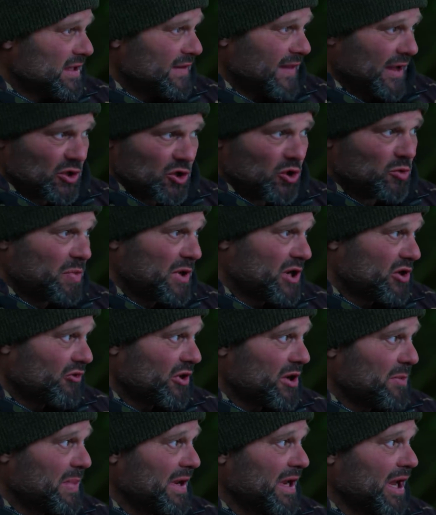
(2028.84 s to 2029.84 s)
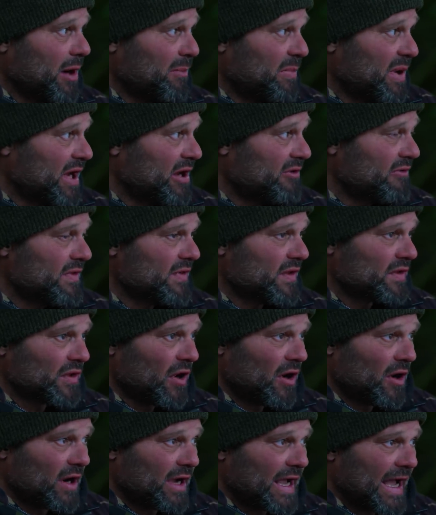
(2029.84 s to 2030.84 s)
they could be creeping up here in the
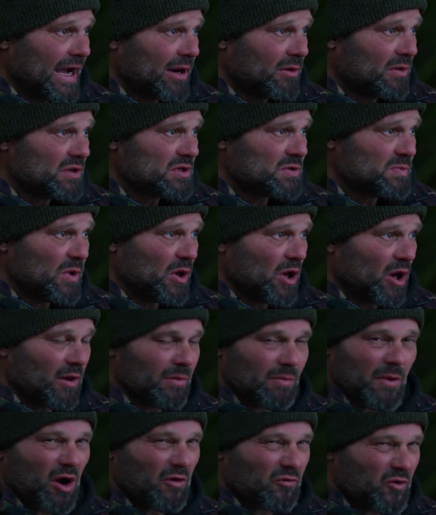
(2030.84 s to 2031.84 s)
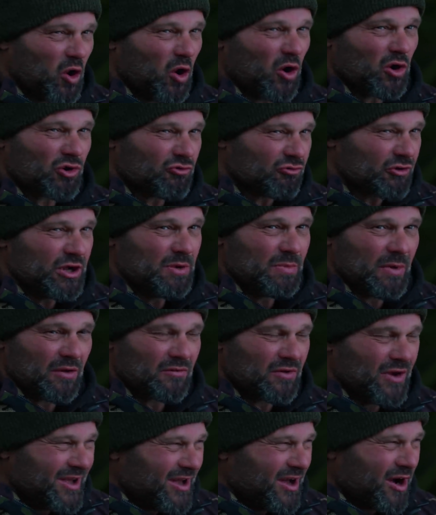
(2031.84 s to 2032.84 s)
dark hours, but I've got
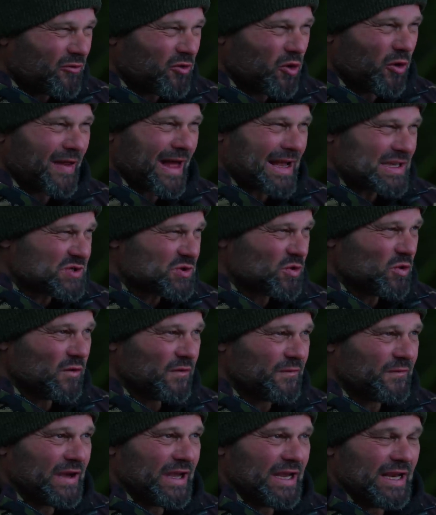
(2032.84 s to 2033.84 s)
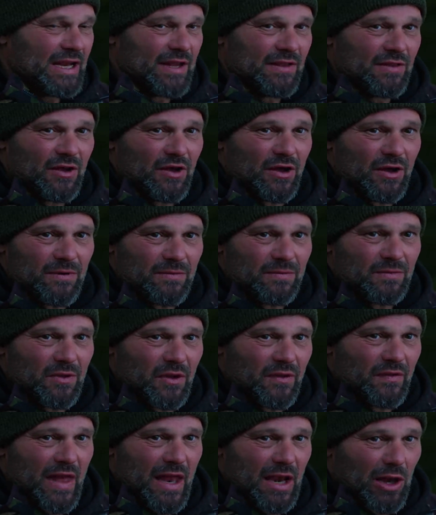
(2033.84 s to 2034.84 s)
that sort of feeling that
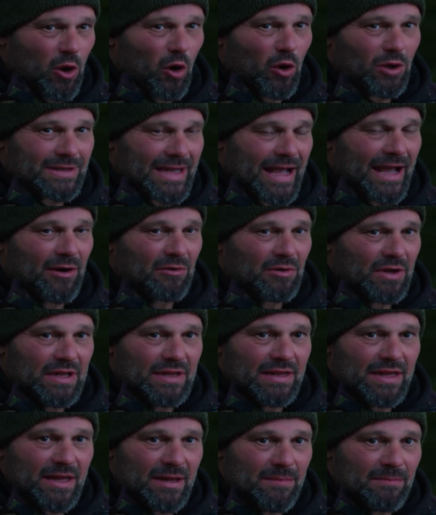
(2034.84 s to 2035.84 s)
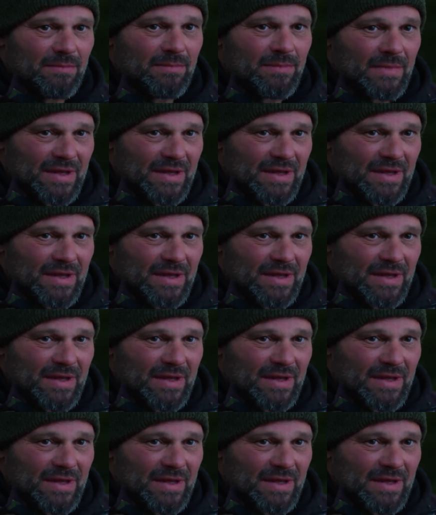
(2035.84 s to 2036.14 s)
they're locked down in them